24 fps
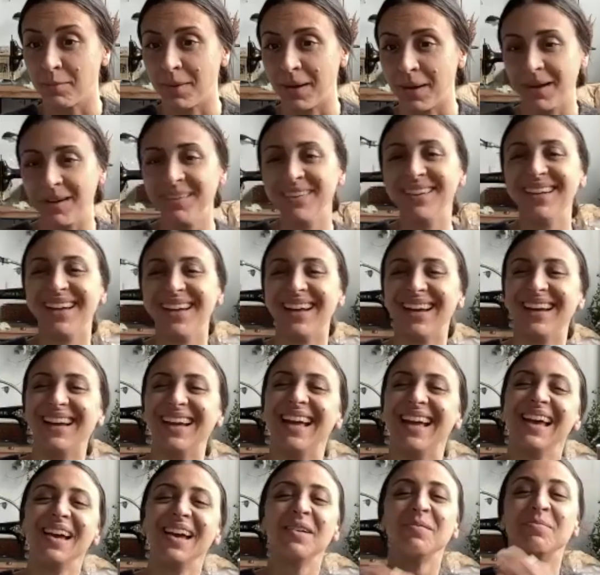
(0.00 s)
about,
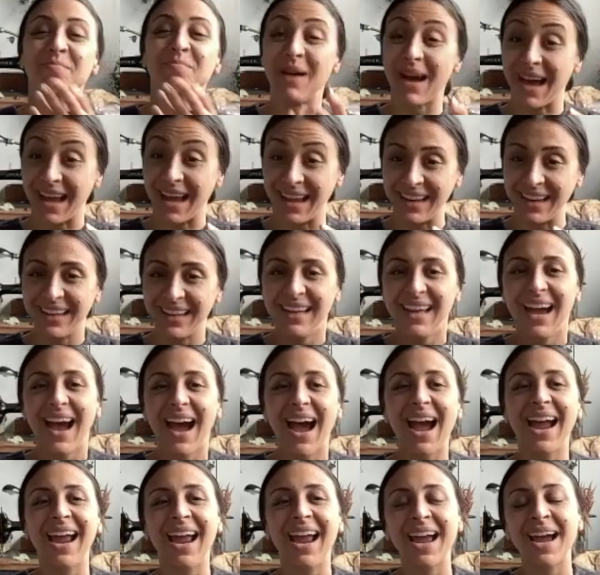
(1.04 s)
but
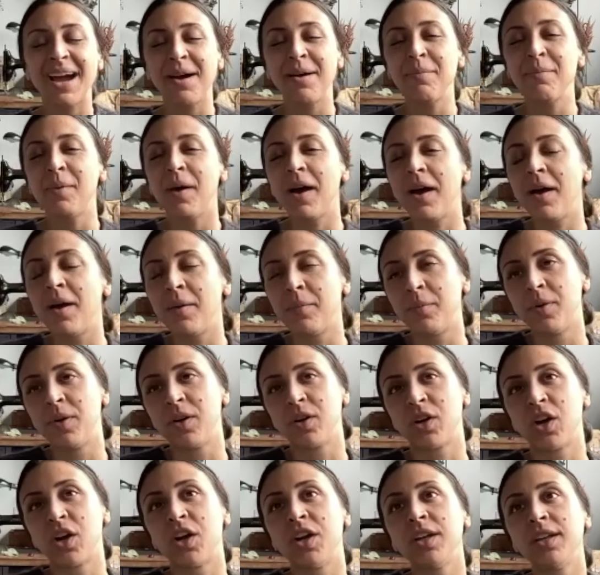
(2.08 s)
I am
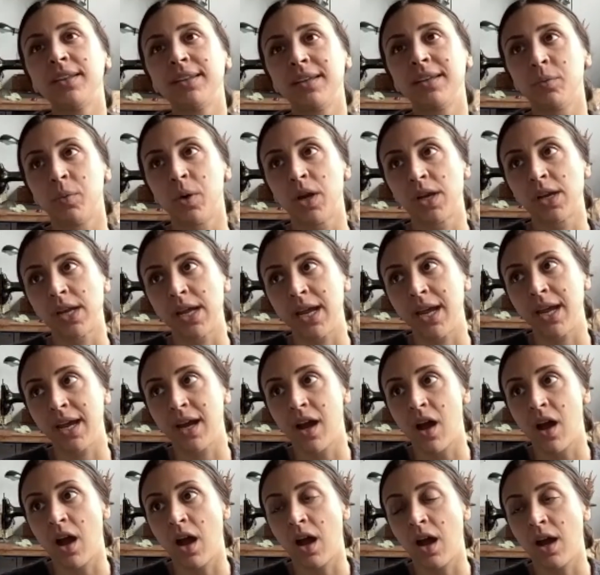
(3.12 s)
currently working
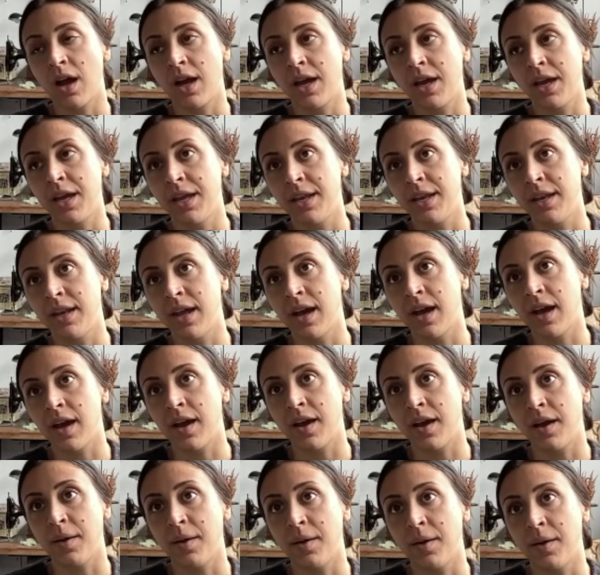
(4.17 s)
on
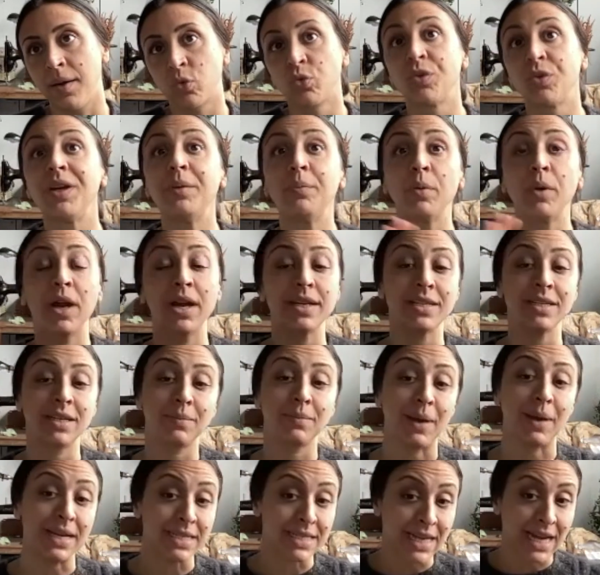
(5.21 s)
rebranding
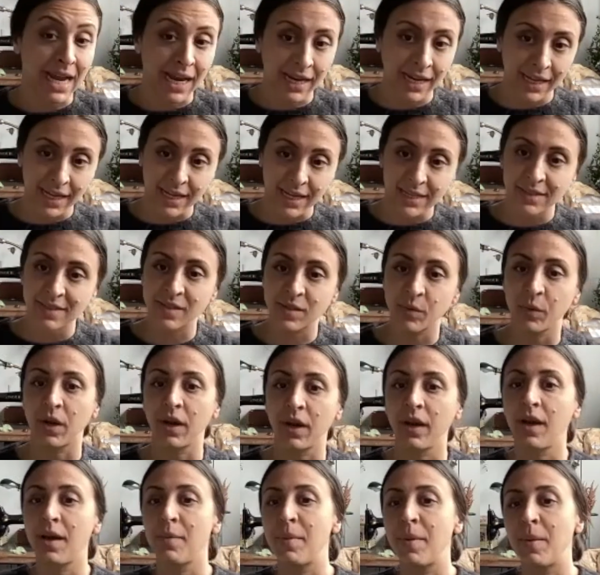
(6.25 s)
my dye kits. So we're
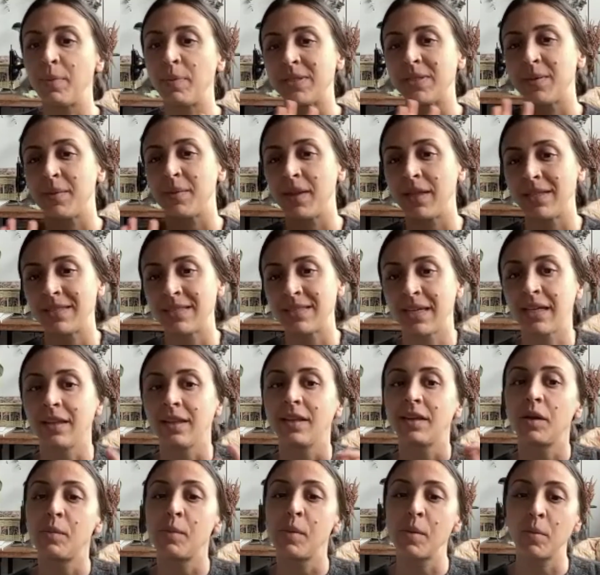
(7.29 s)
going to come up with something that's like a
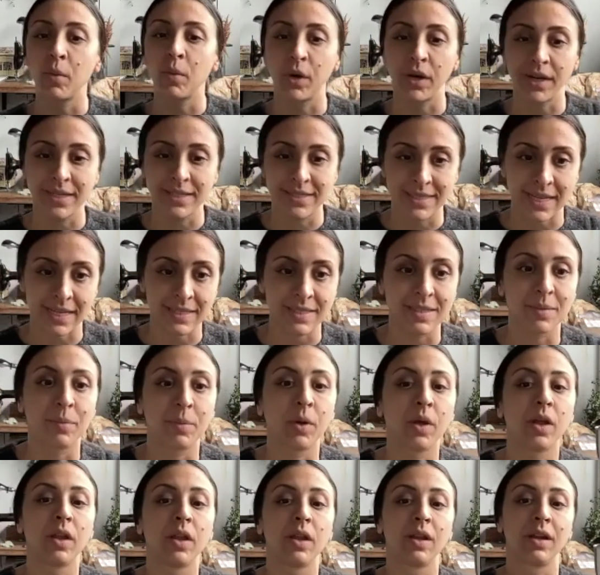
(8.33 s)
little bit more
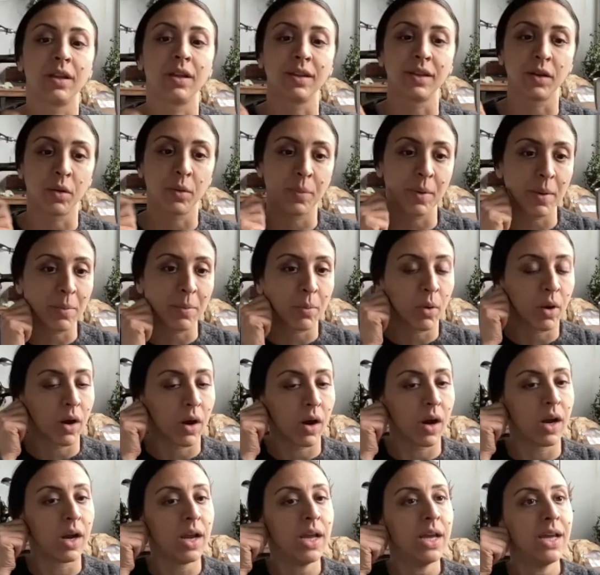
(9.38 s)
accessible and a little bit
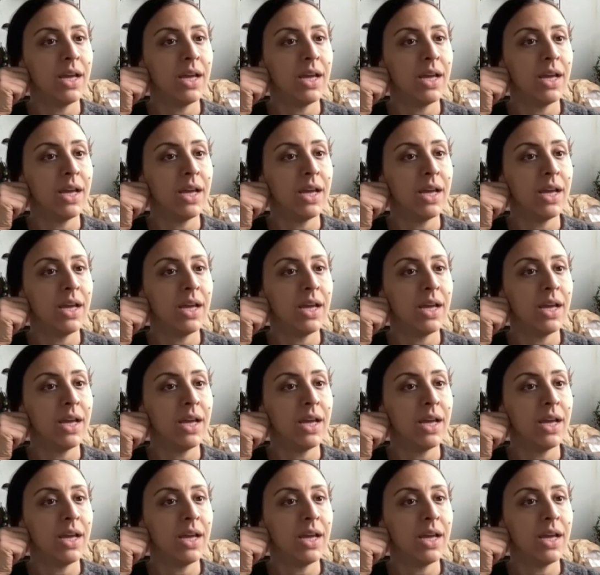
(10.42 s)
more,